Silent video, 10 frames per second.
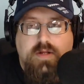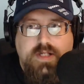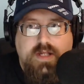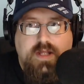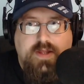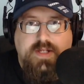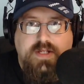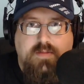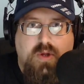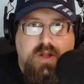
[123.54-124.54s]
see that this is a
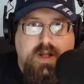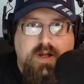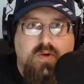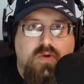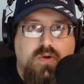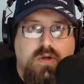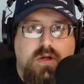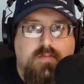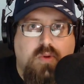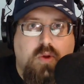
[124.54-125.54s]
political
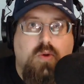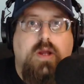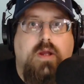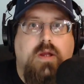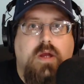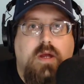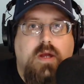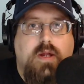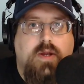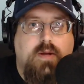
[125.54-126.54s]
ploy
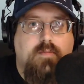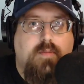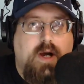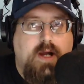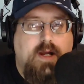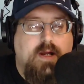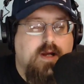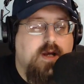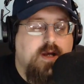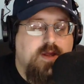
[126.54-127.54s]
done by
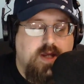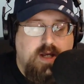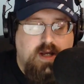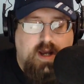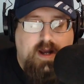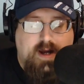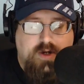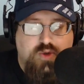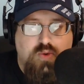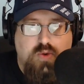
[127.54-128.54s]
the
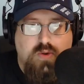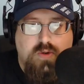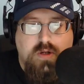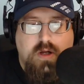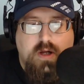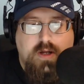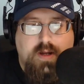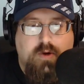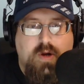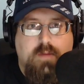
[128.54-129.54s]
actual
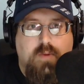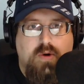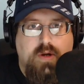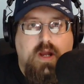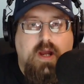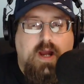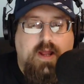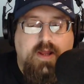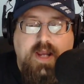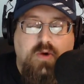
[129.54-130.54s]
Democratic Party and then
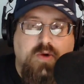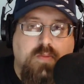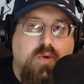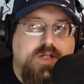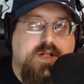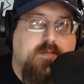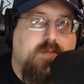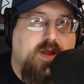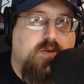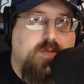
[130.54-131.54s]
counterploys done by
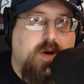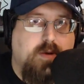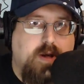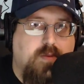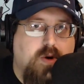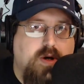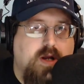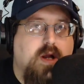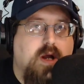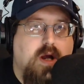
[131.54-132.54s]
the Republican Party,
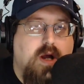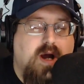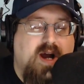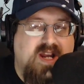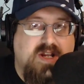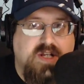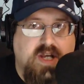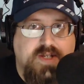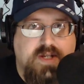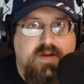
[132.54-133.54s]
I get
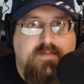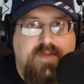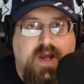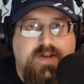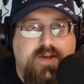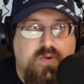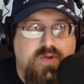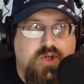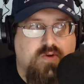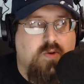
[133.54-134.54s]
disgusted. I don't
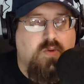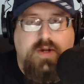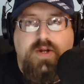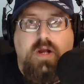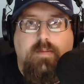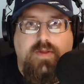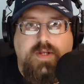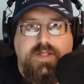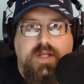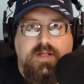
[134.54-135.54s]
generally want to talk about these
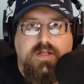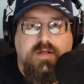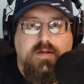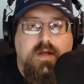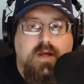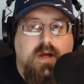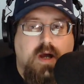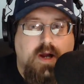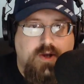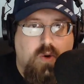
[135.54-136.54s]
things. I
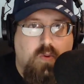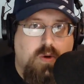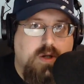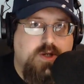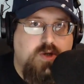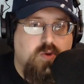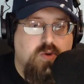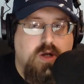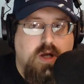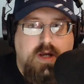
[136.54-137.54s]
don't want to
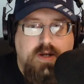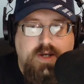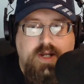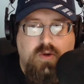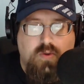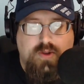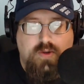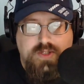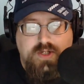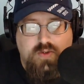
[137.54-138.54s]
deal with those
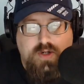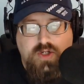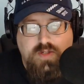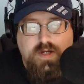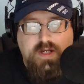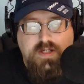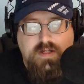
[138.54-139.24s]
situations because